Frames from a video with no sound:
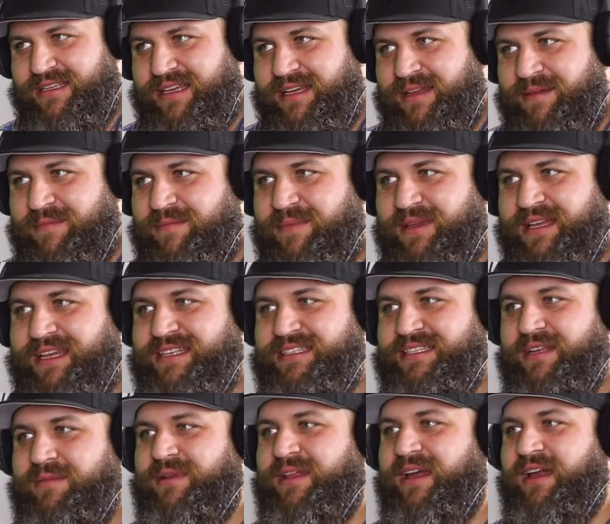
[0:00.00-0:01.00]
Yeah. Because
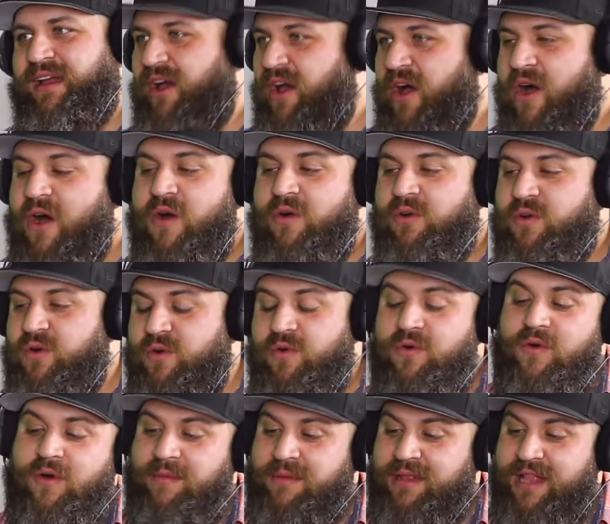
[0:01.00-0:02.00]
they'll be like, "Oh,
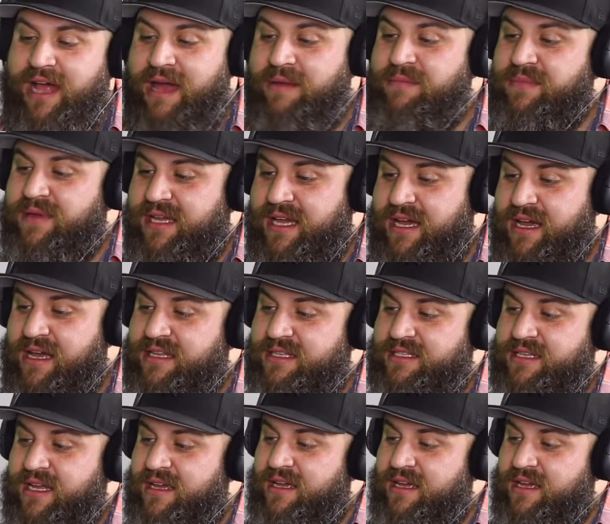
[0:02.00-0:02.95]
cool. I'm glad because